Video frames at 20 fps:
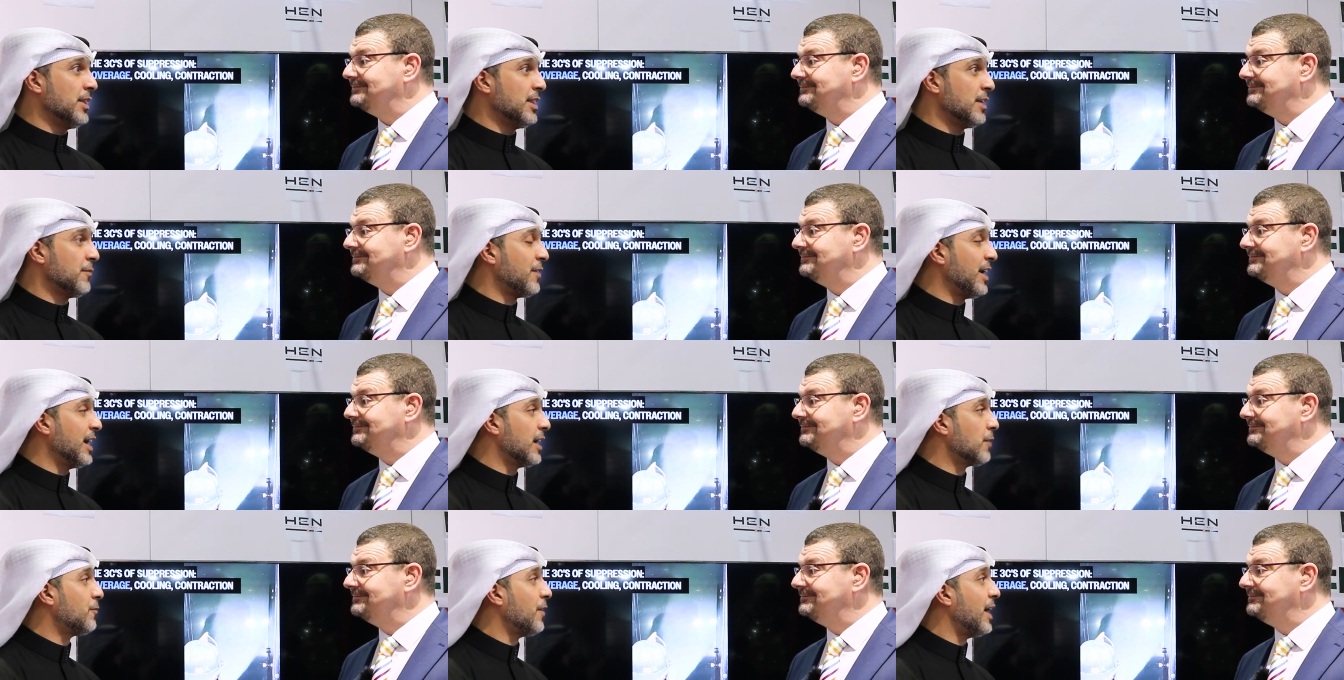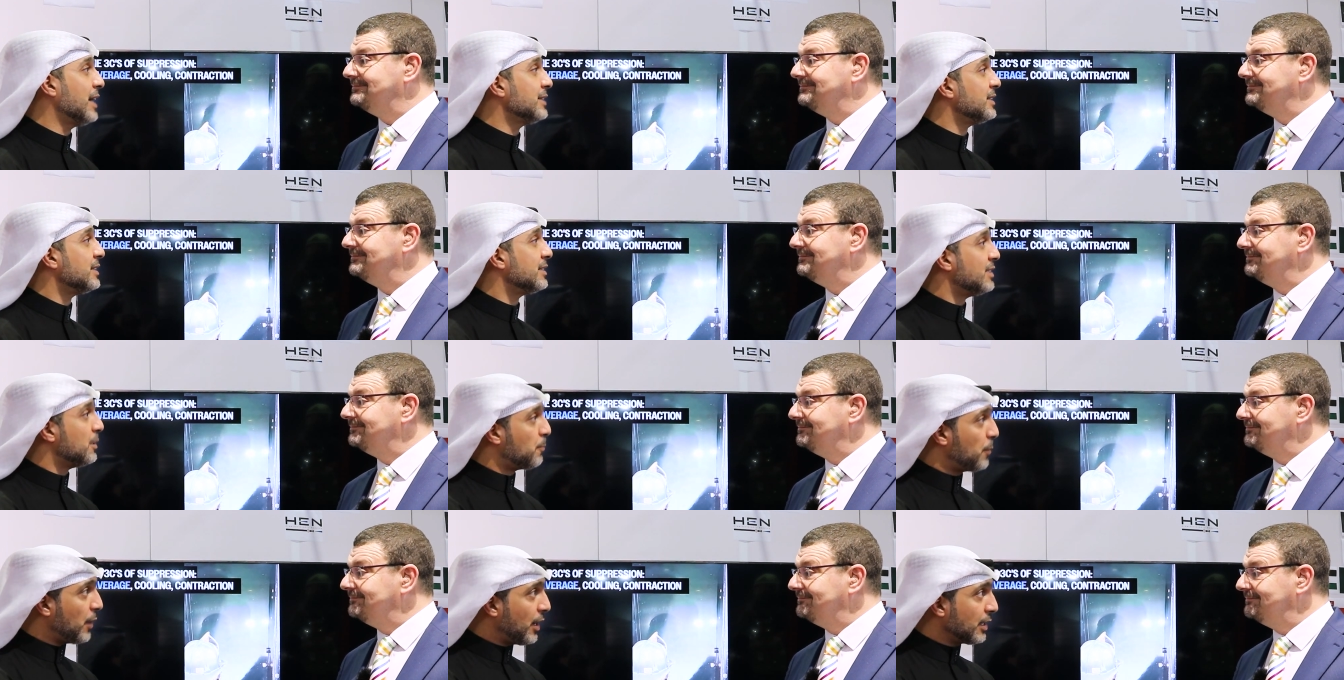Speaker 1: in the
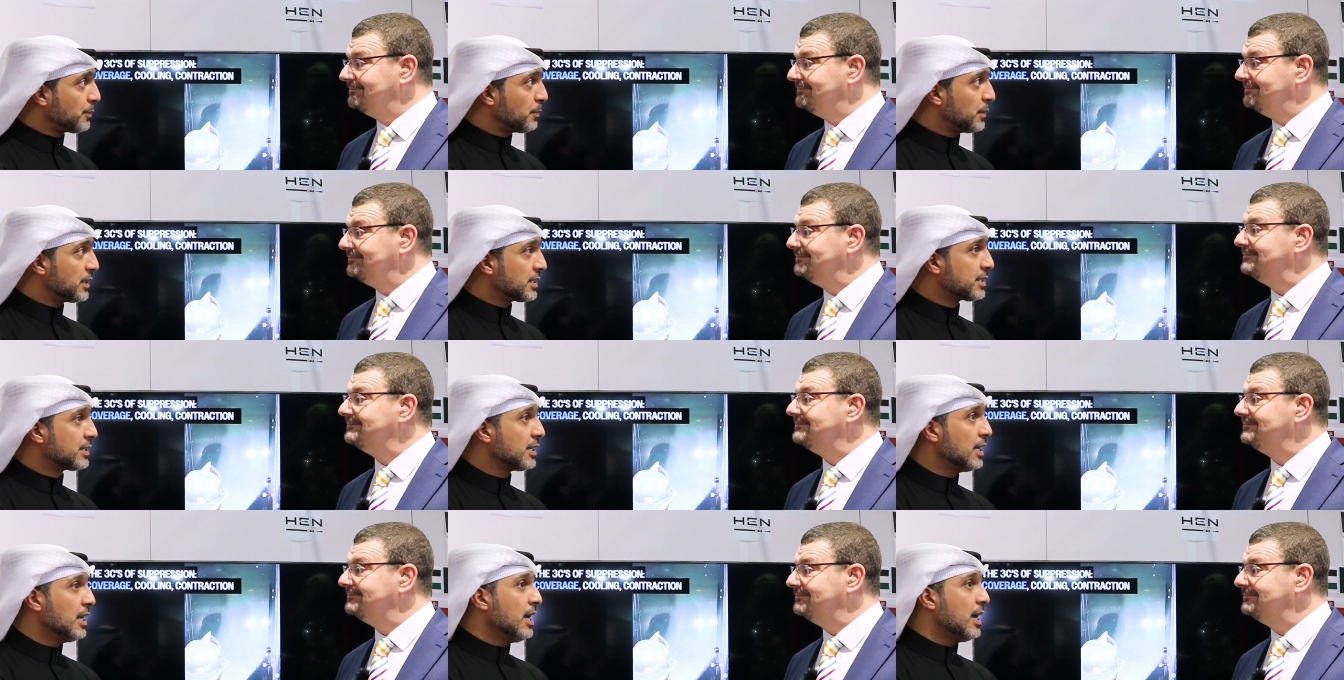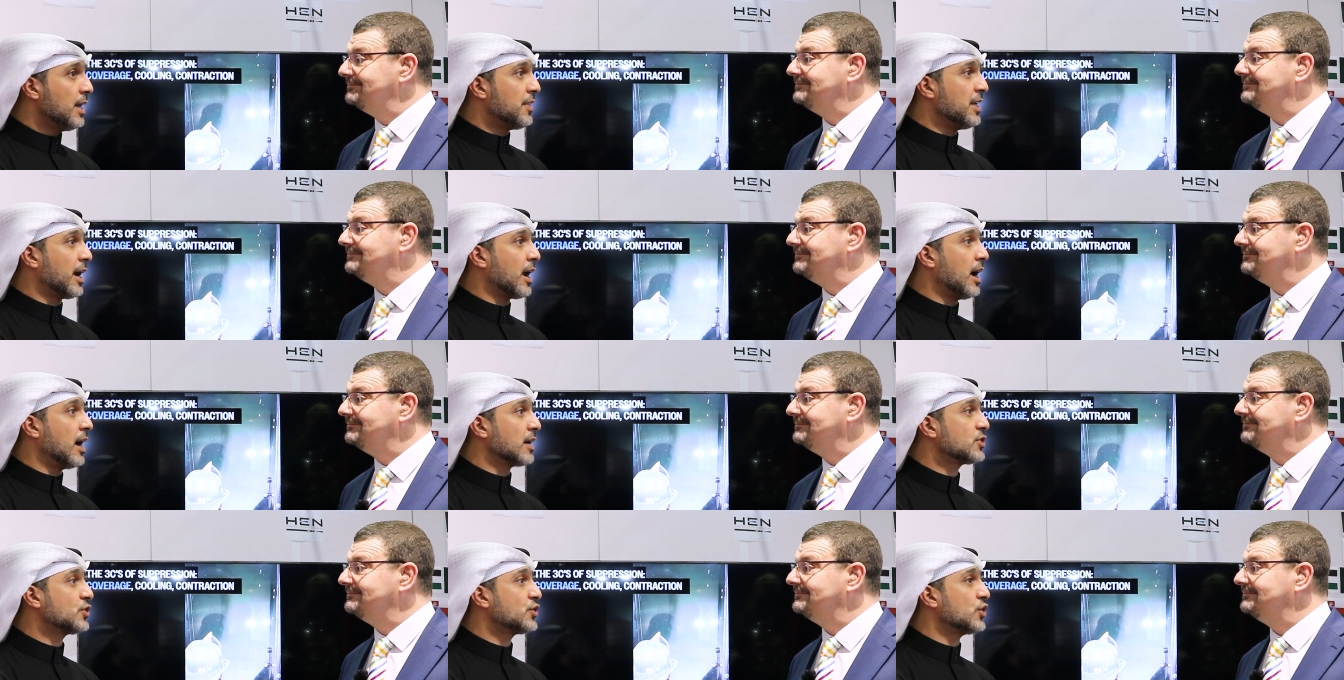firefighting departments
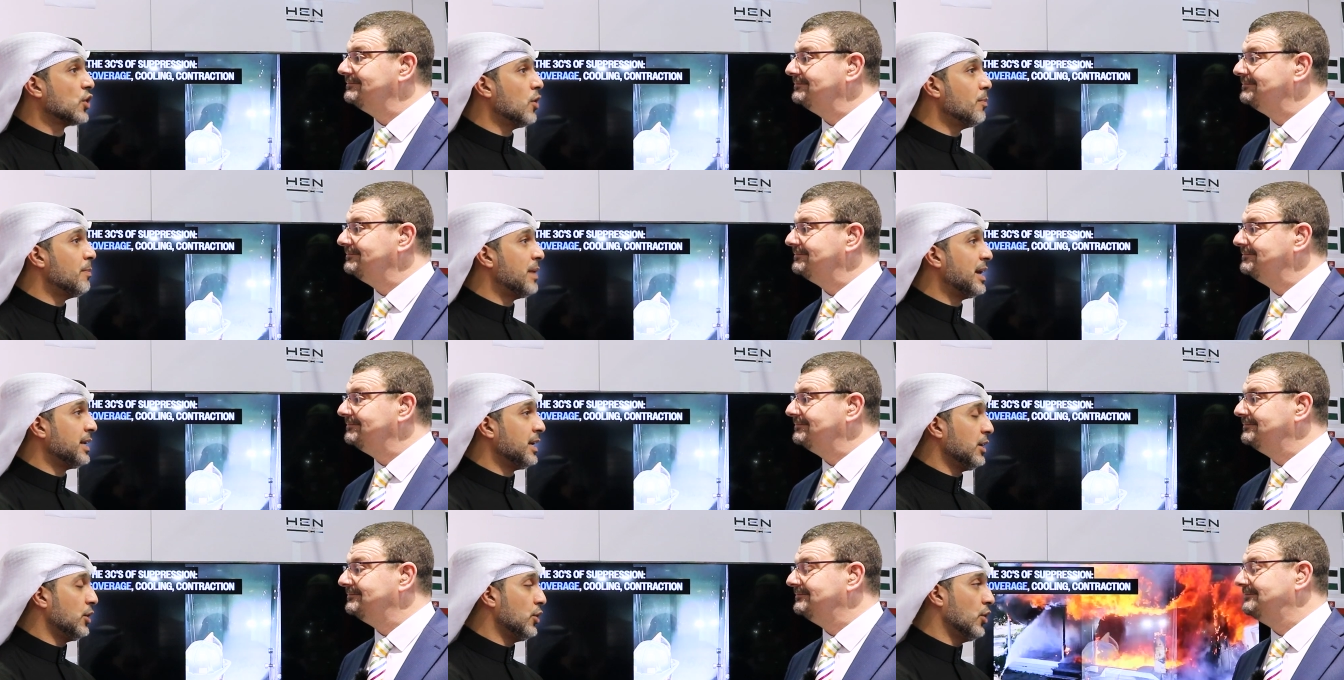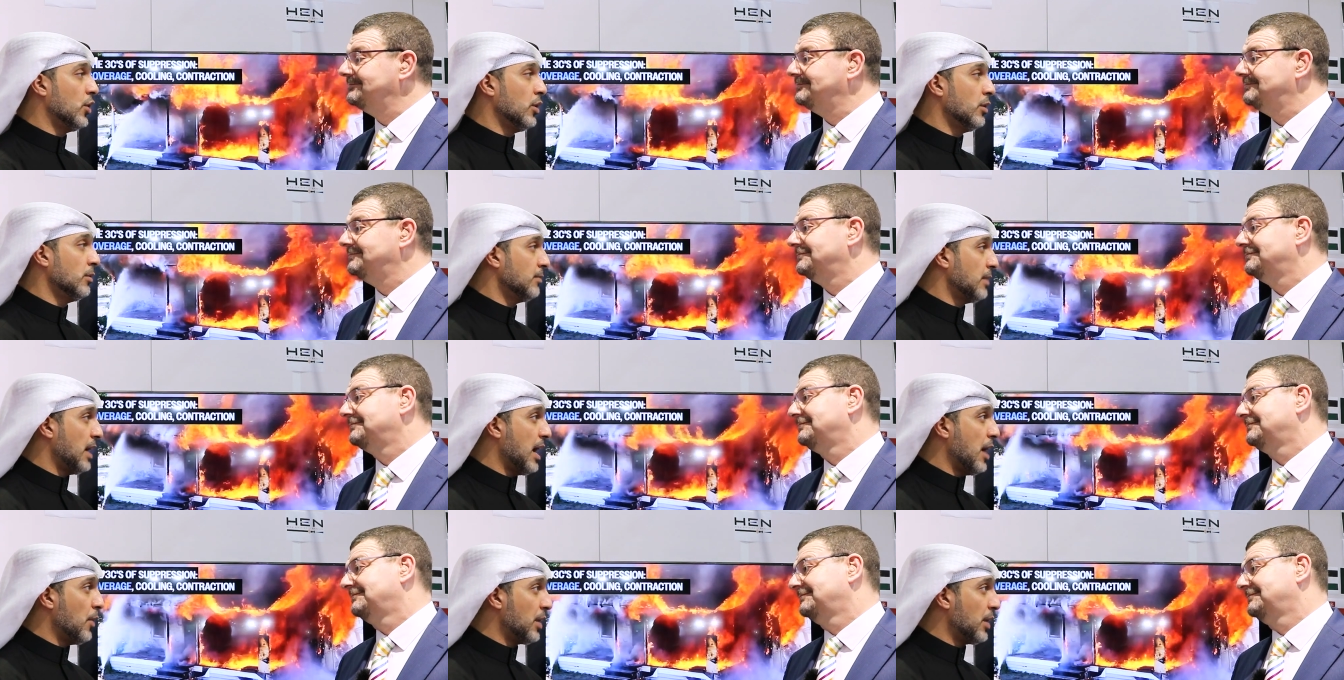there are so many you know,